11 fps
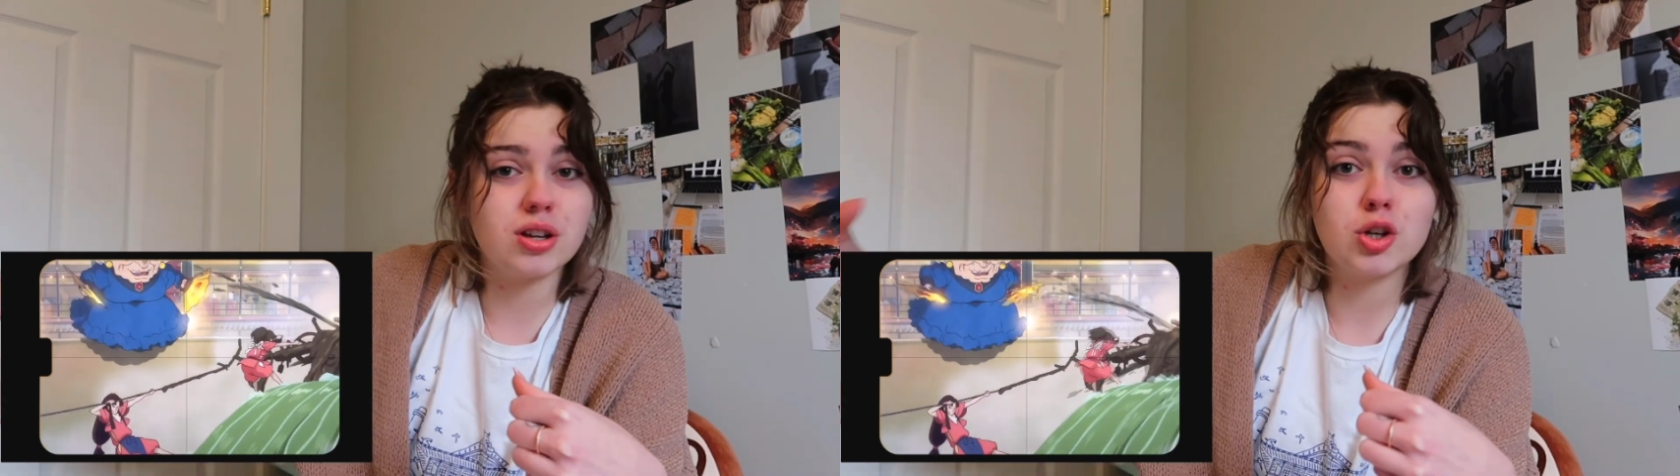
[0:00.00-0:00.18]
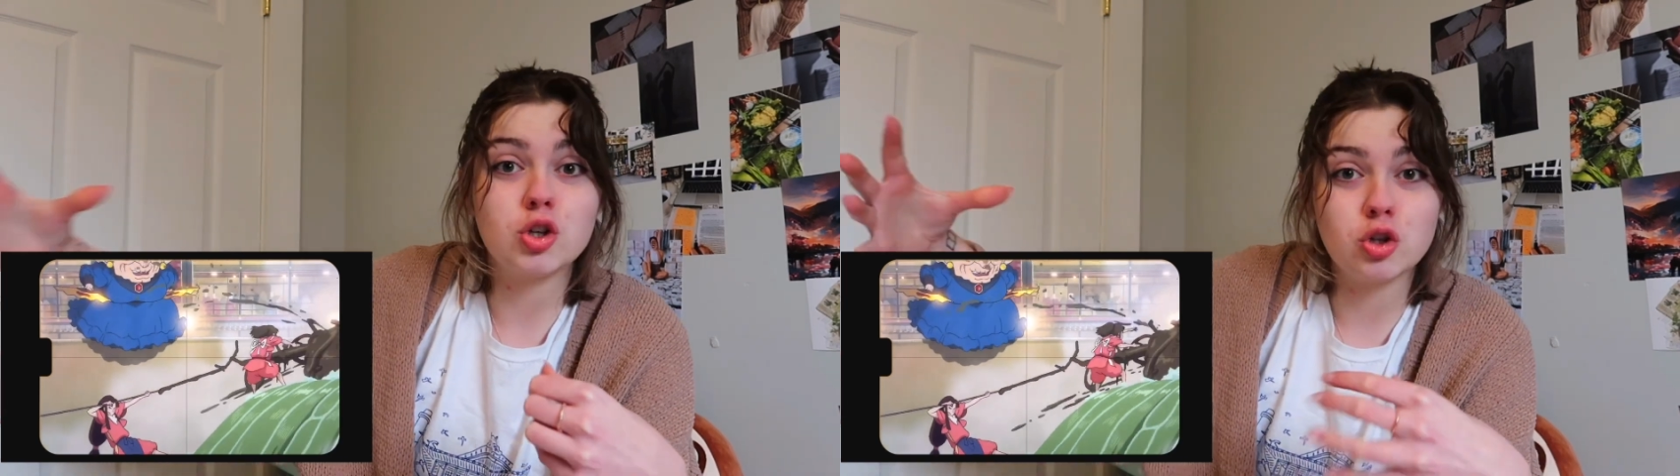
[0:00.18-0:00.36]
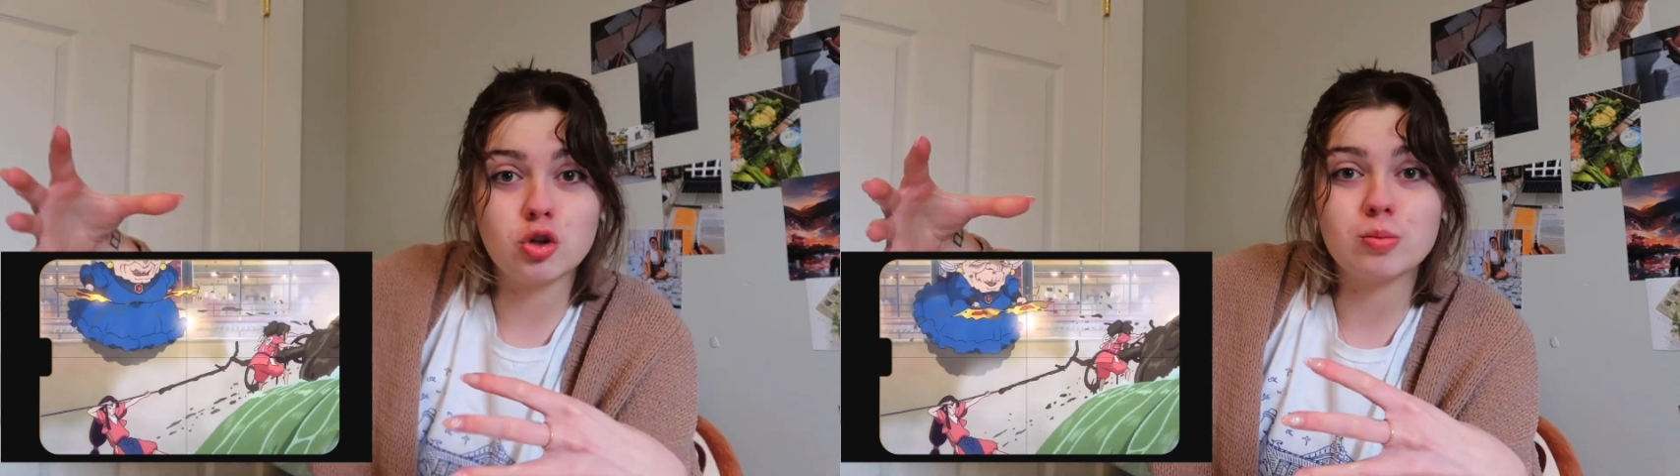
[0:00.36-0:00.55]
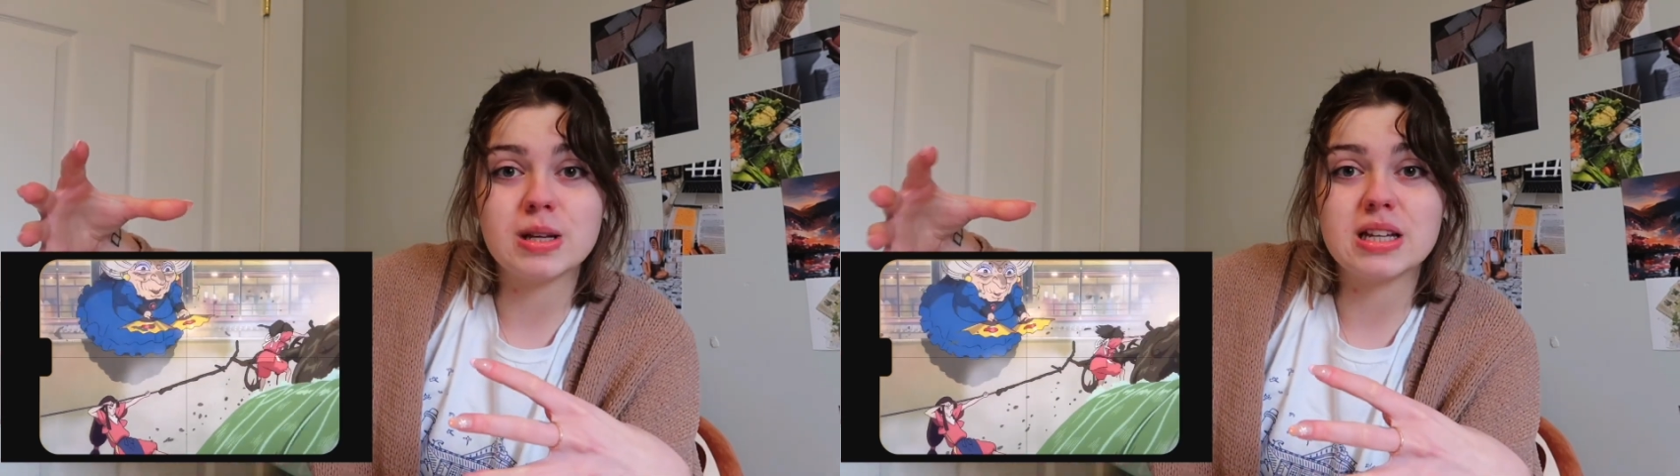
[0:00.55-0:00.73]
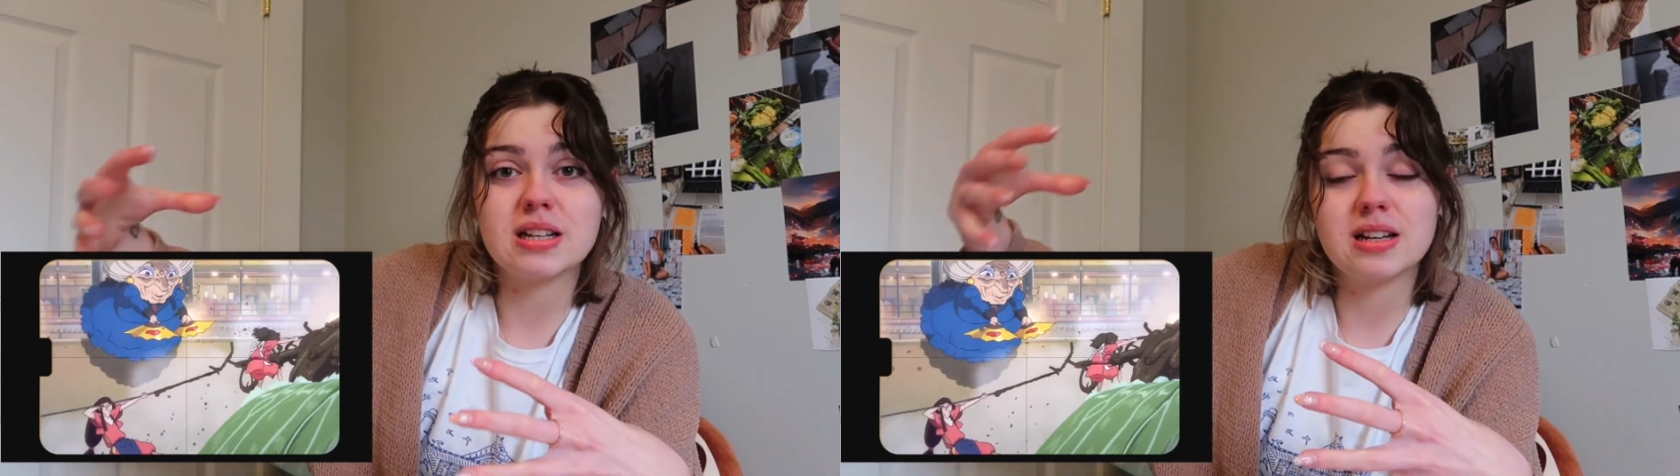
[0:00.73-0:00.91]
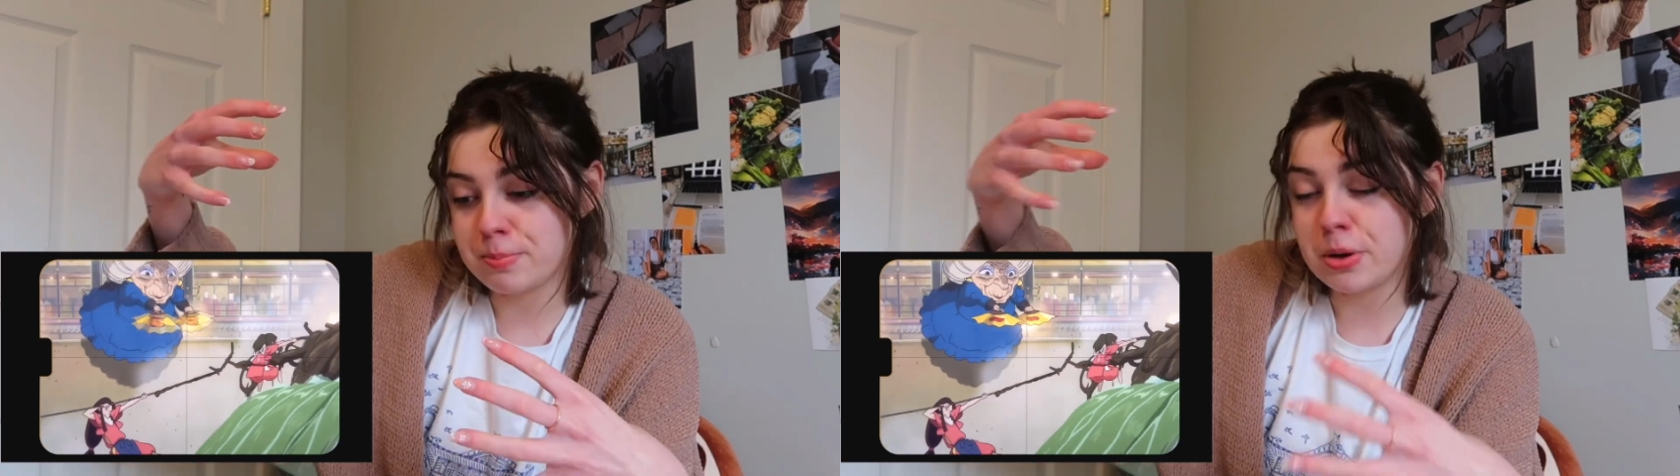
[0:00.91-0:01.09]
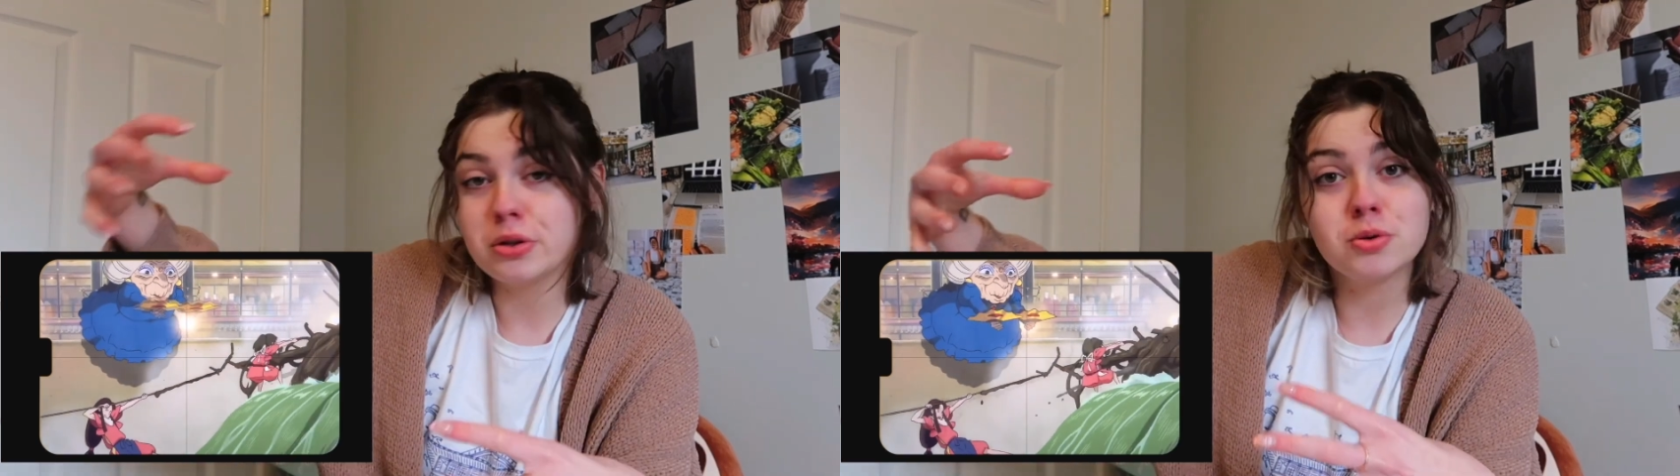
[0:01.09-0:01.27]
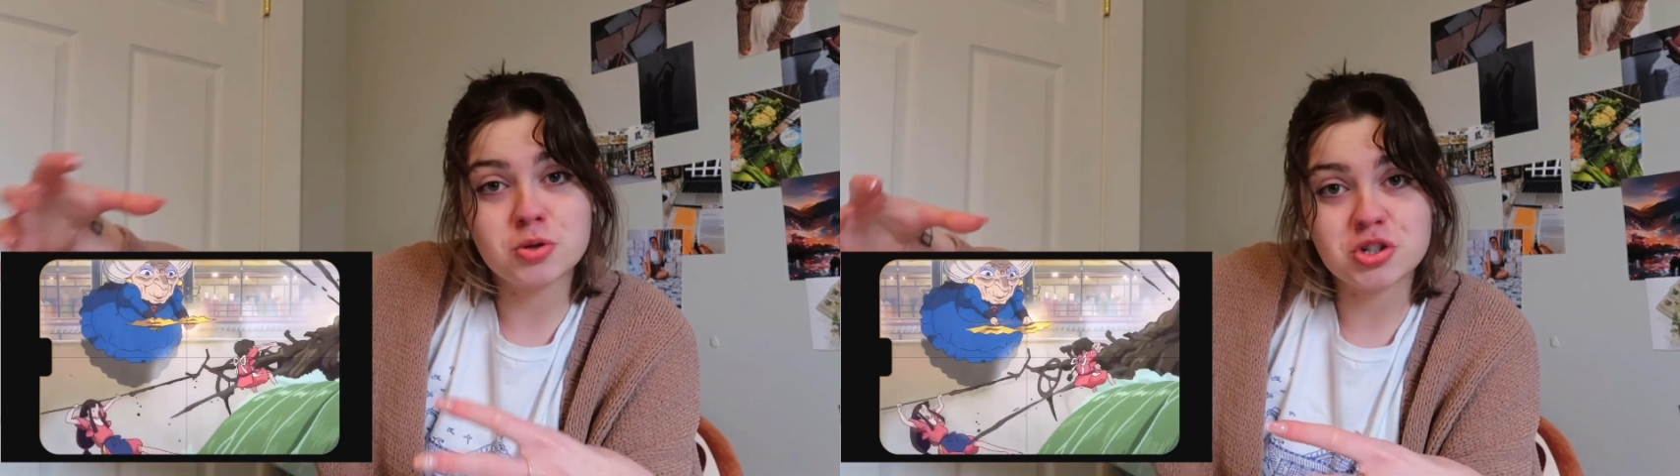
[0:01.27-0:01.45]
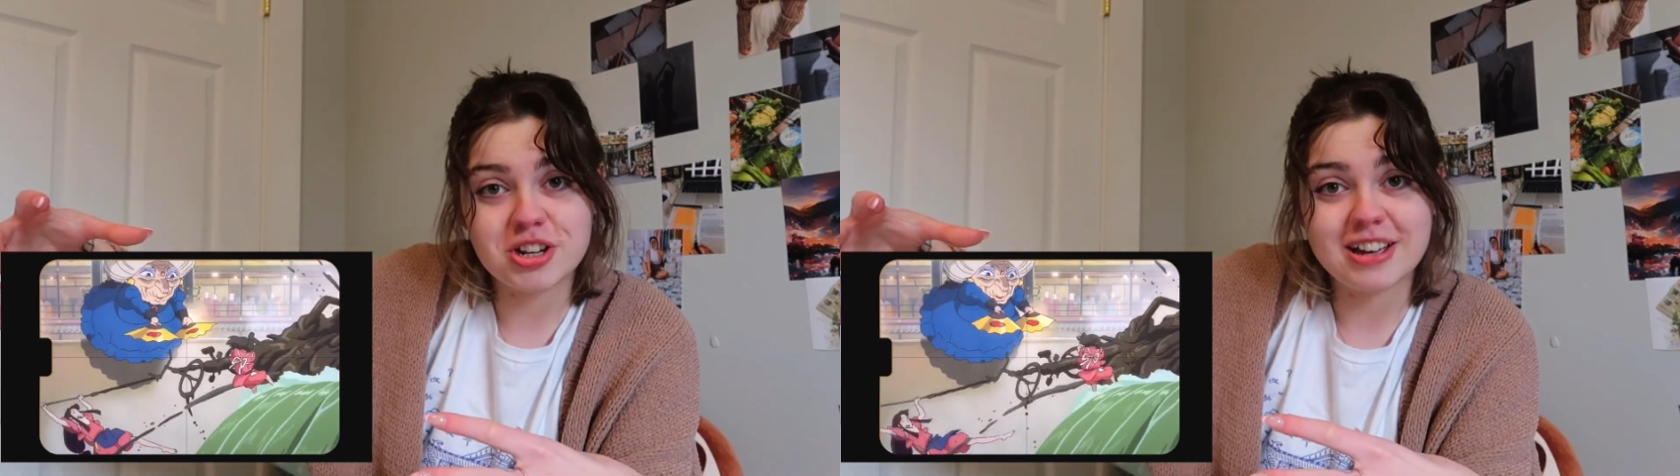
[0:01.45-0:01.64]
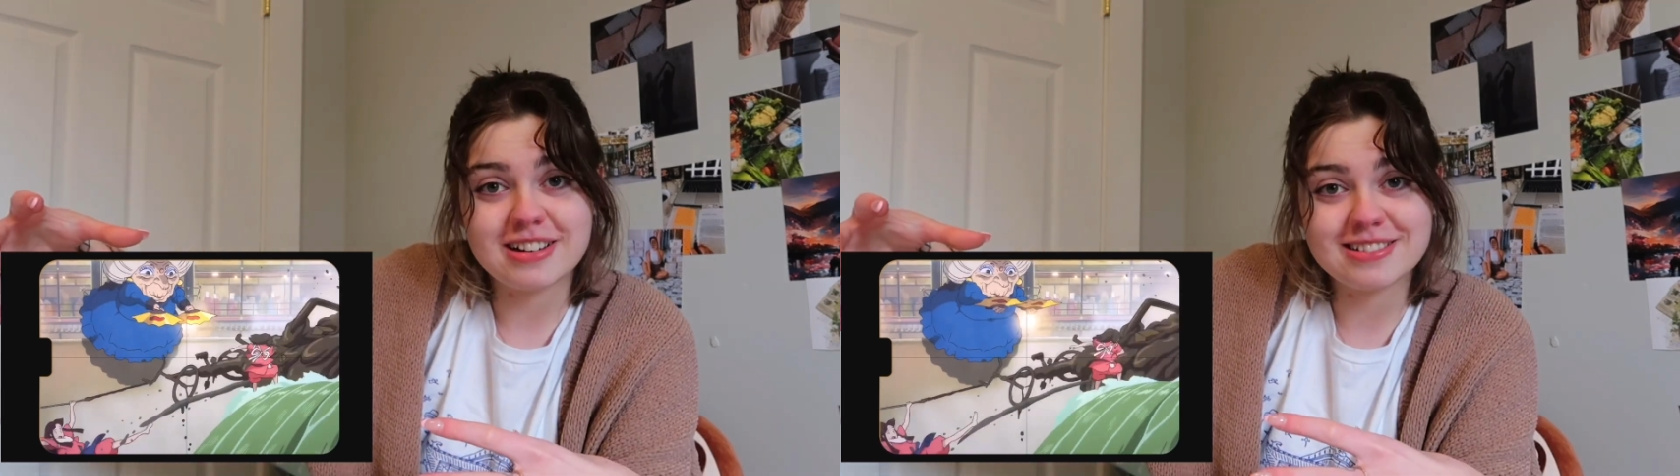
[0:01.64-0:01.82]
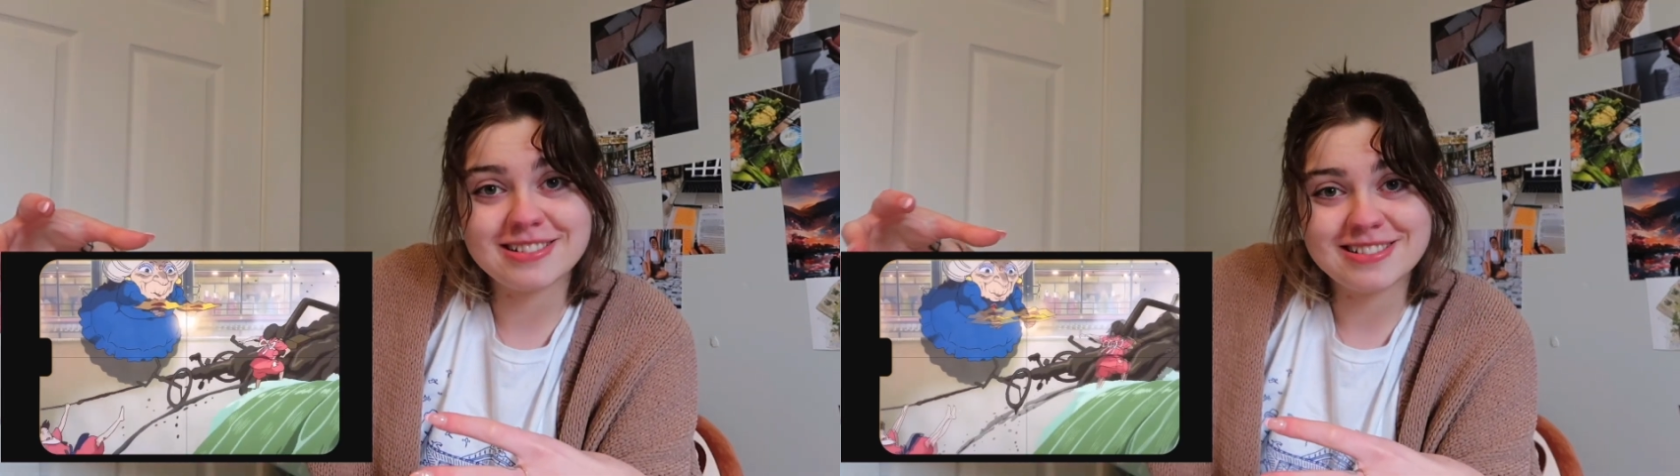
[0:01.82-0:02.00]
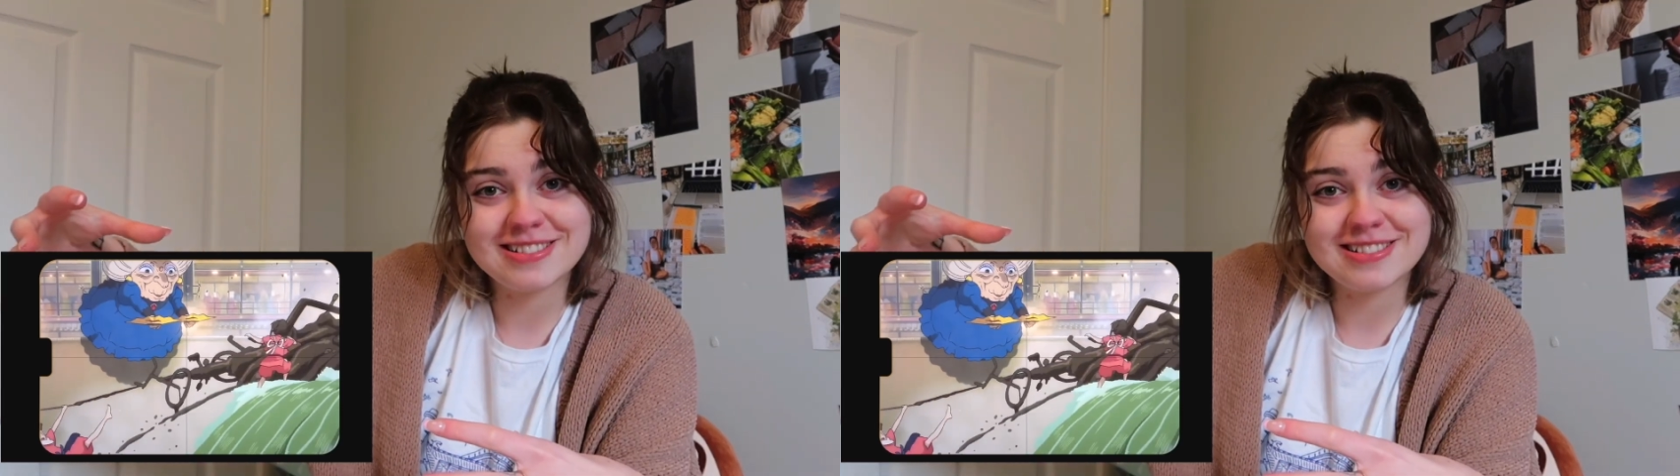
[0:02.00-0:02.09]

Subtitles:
human pollution